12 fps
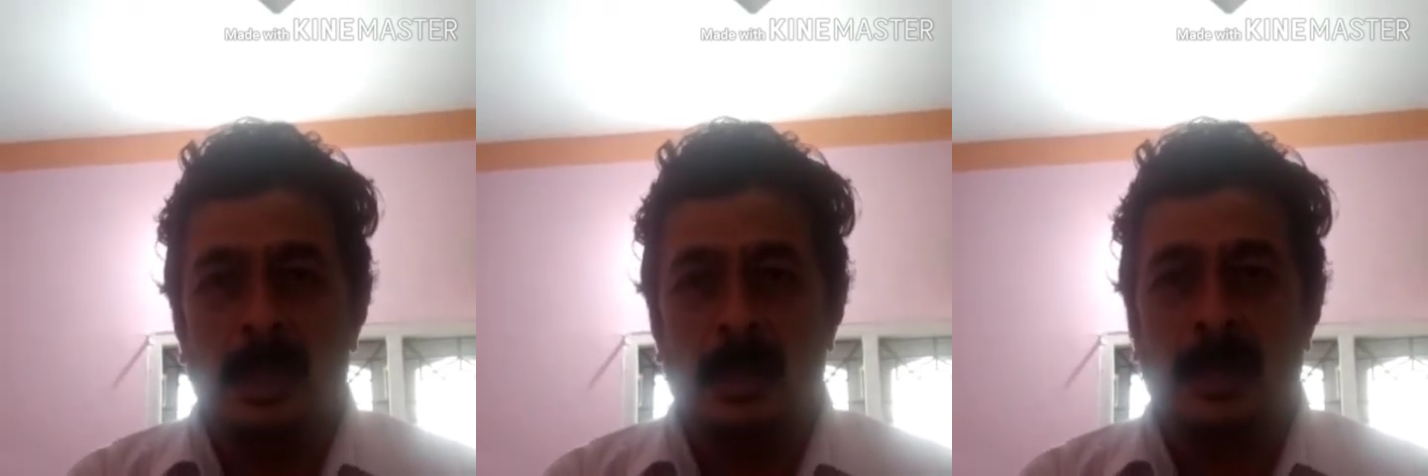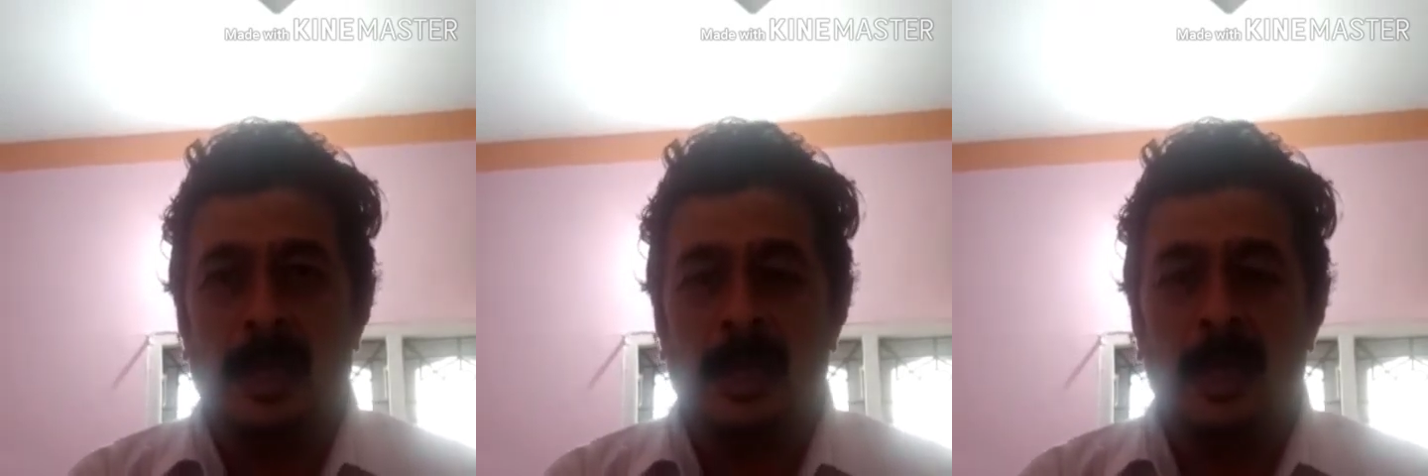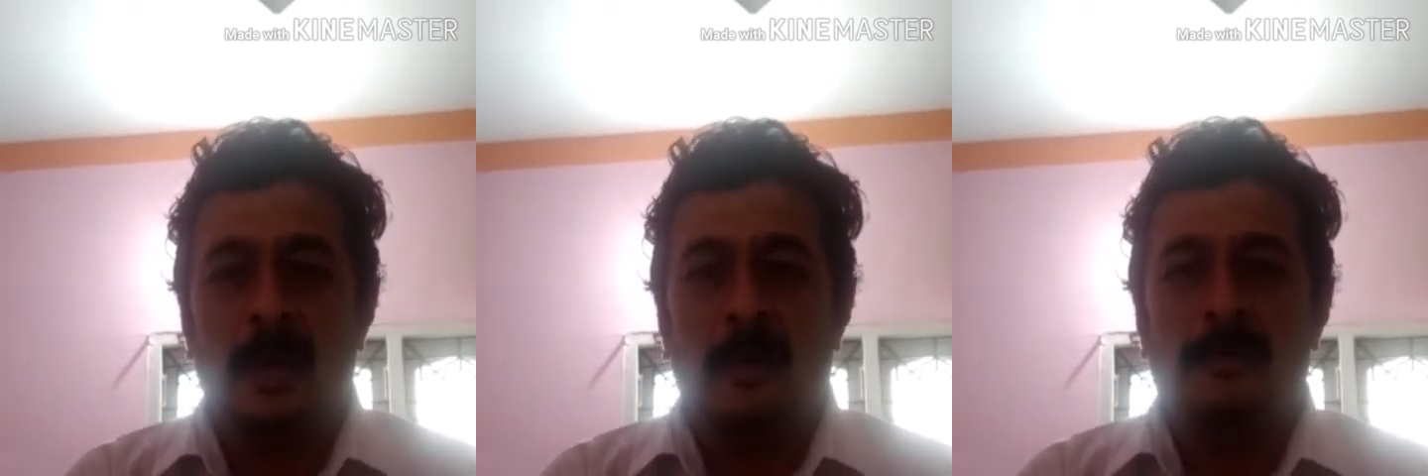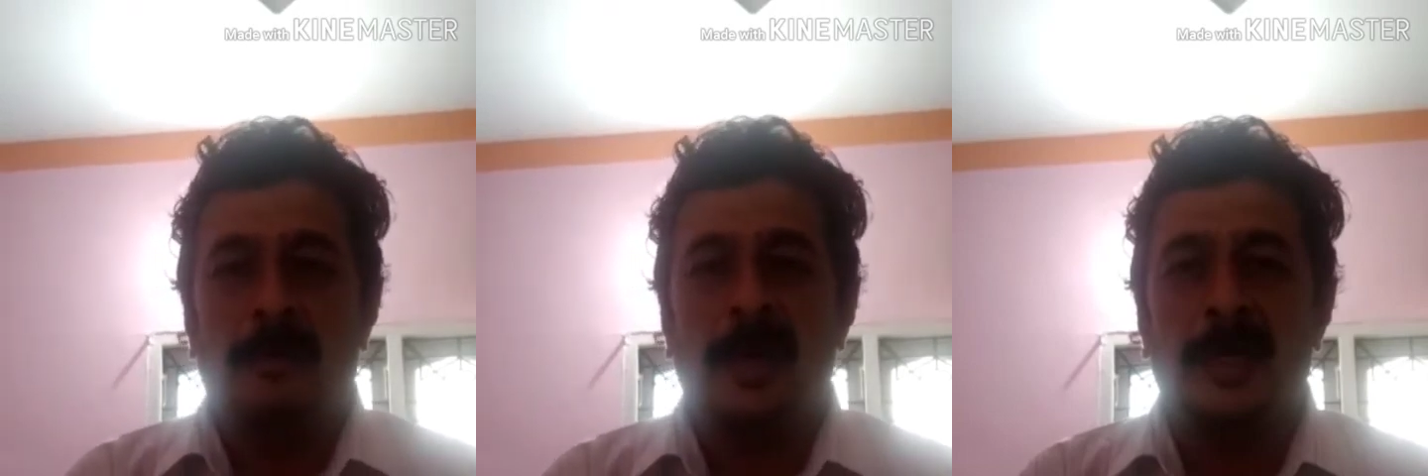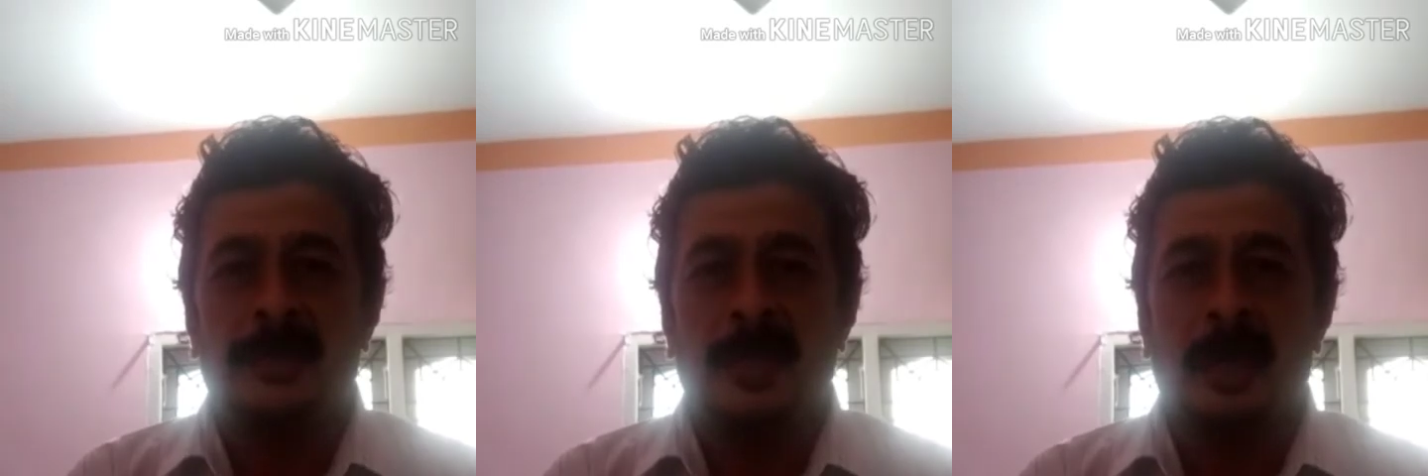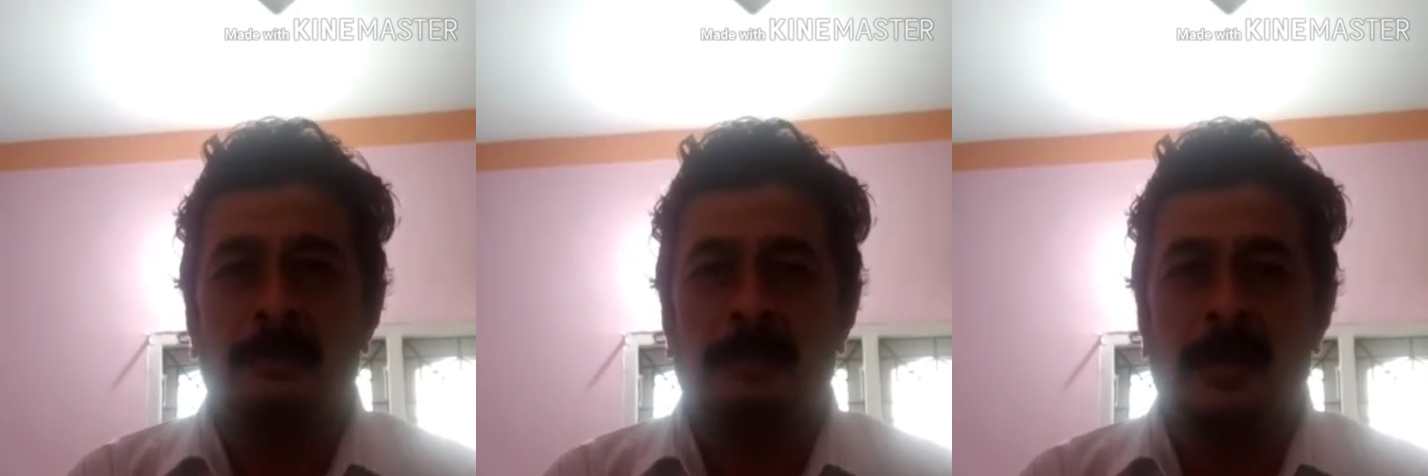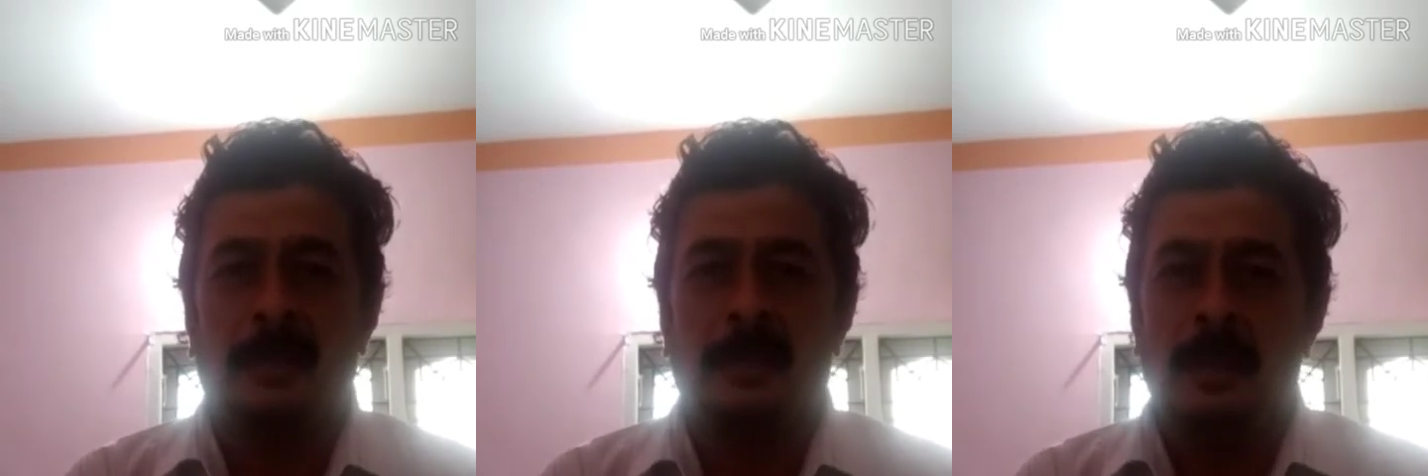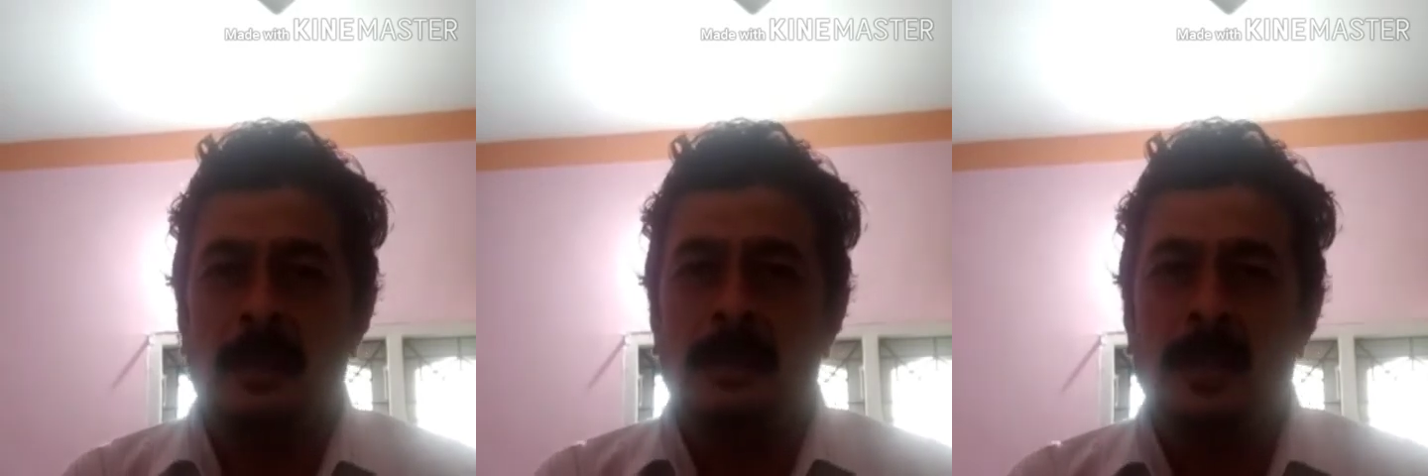Okay. For example,
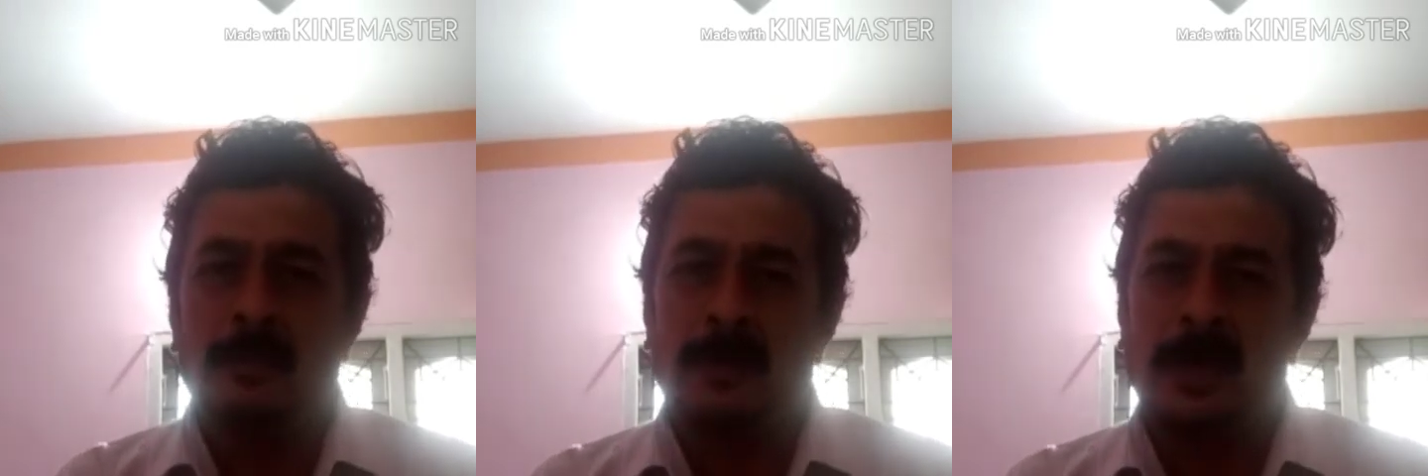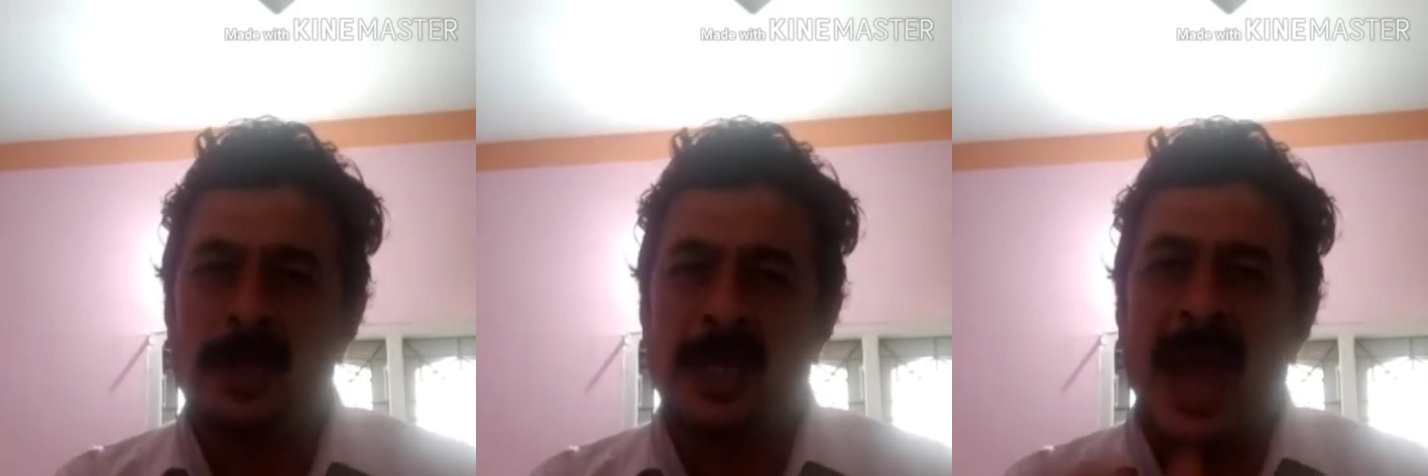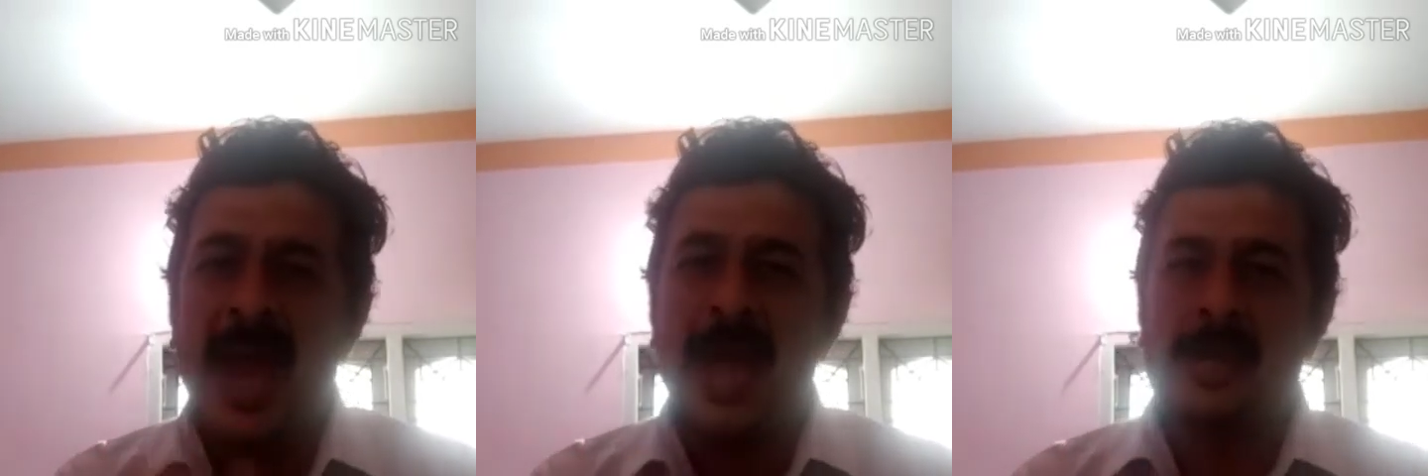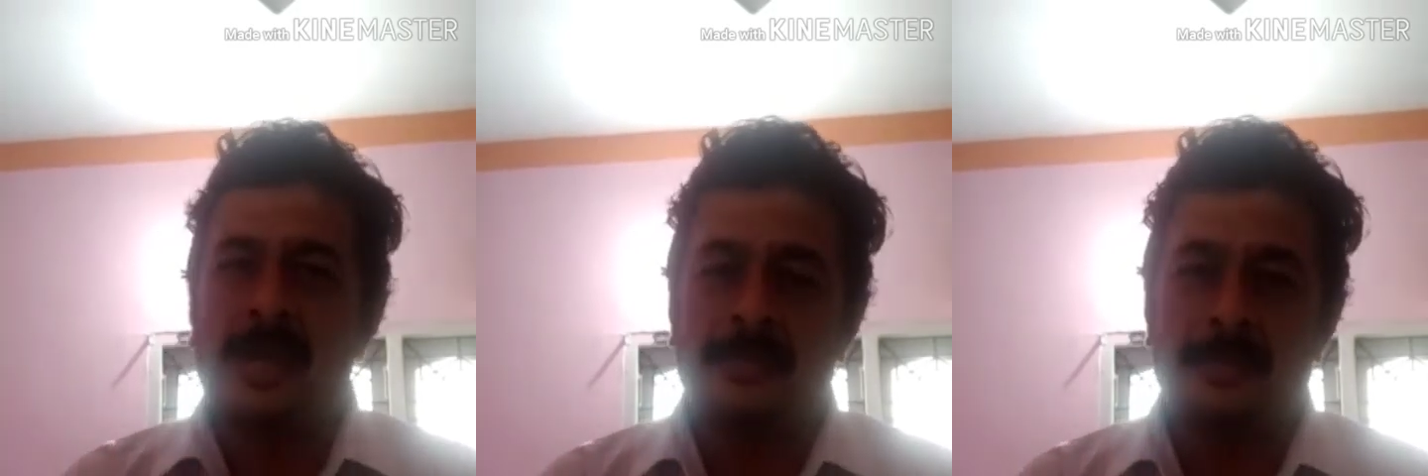the word can